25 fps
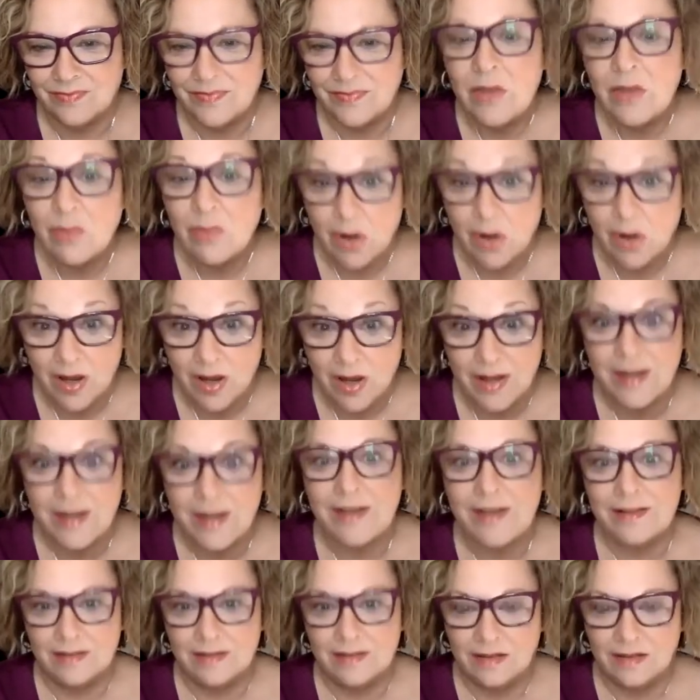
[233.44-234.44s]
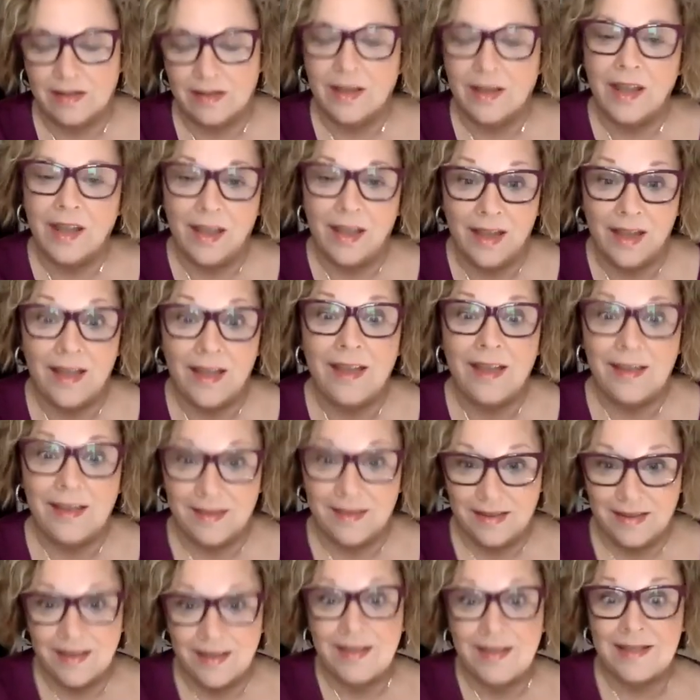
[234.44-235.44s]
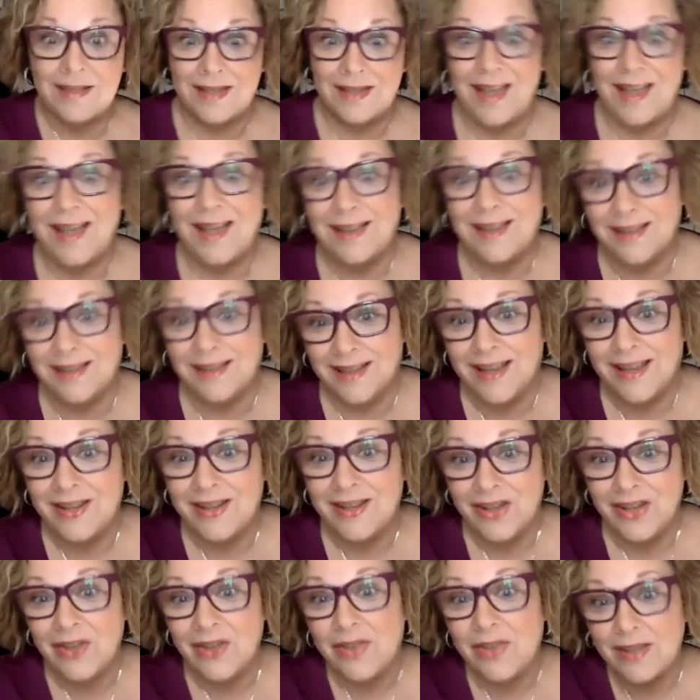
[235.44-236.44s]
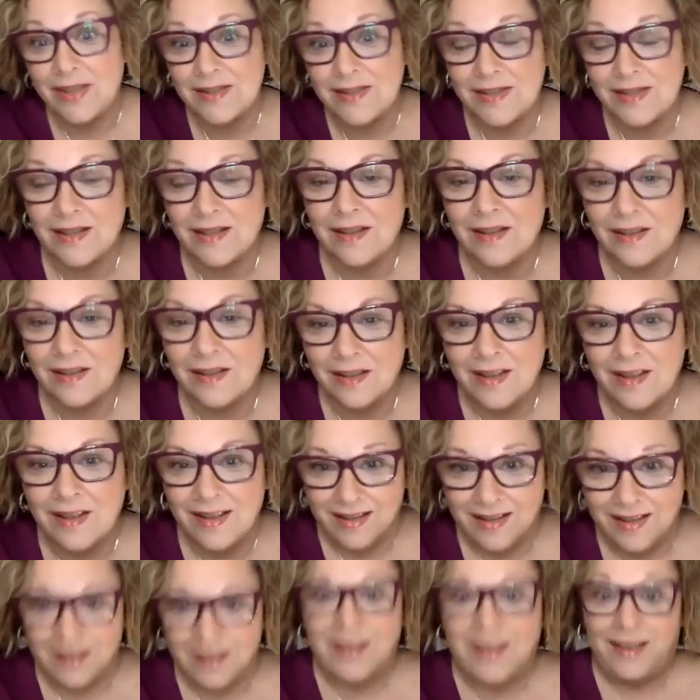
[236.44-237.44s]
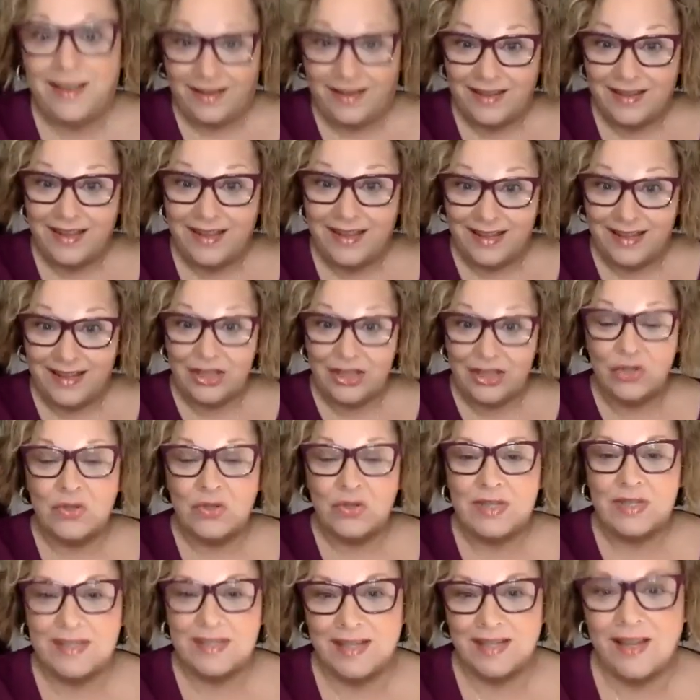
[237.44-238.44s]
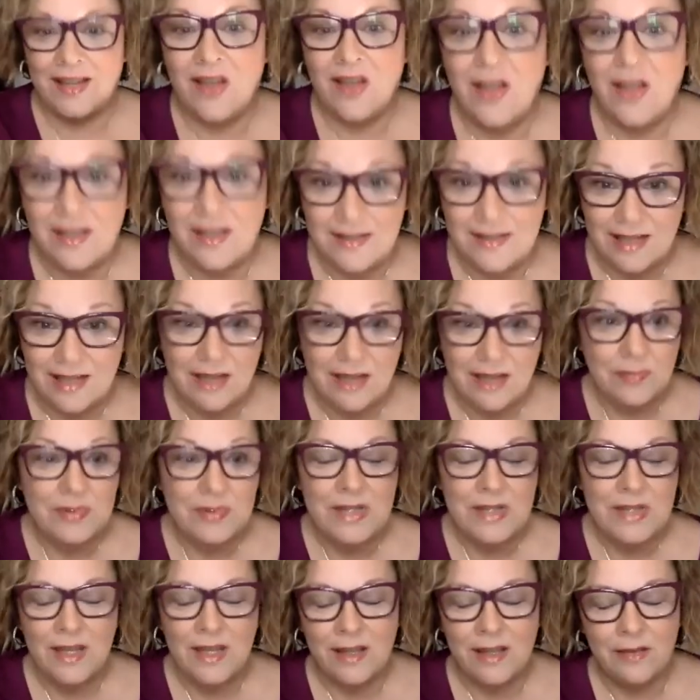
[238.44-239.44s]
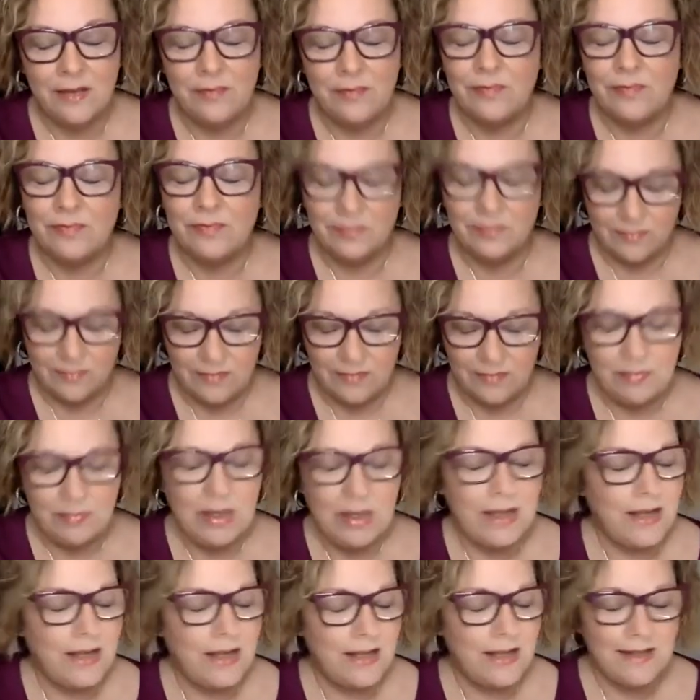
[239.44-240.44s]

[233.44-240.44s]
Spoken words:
Right. Yeah, exactly. I know that's a interesting concept. But it's